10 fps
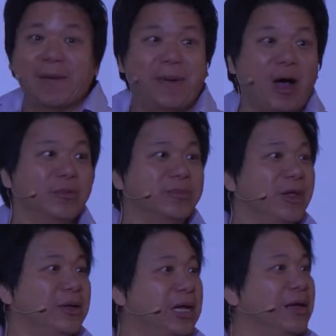
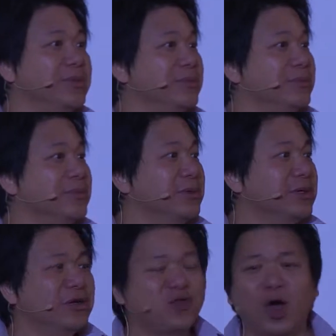about.
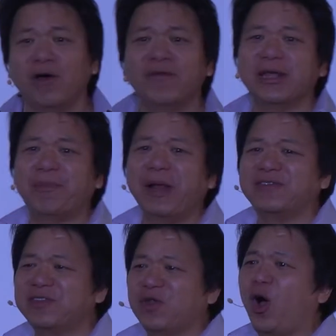It's all over the
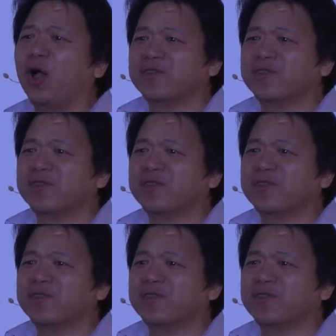place. It's all